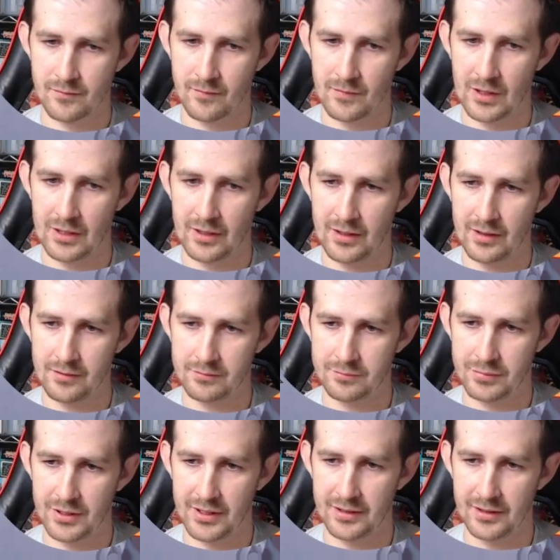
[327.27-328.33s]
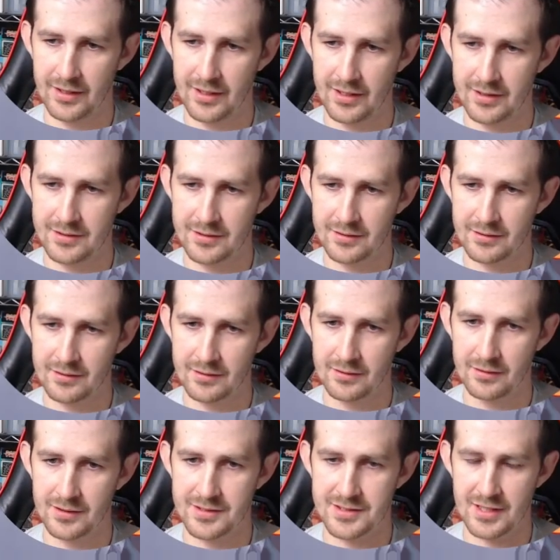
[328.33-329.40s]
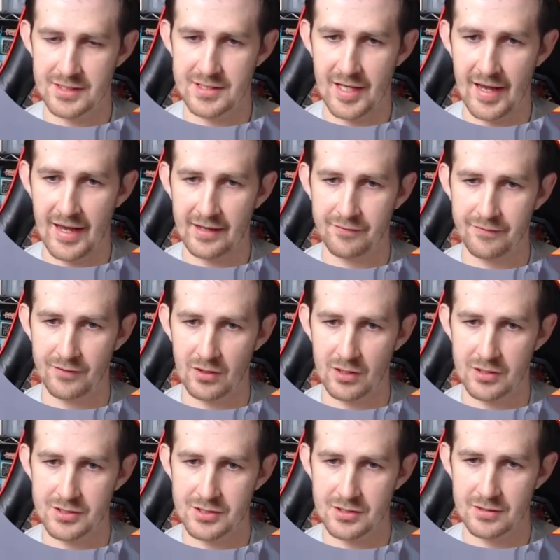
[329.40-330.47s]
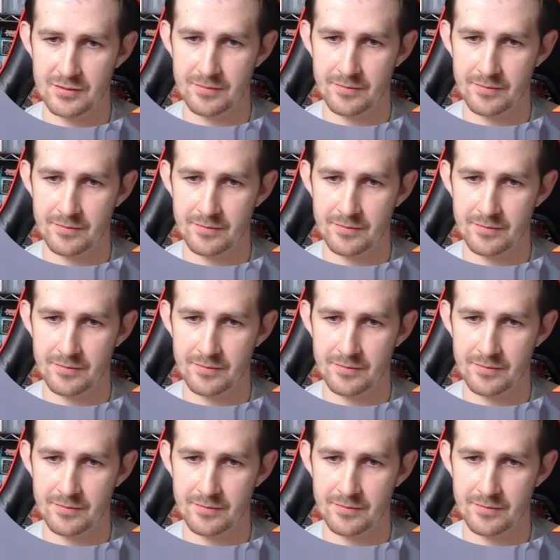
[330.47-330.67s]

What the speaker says: Okay, play land. Let's attack first.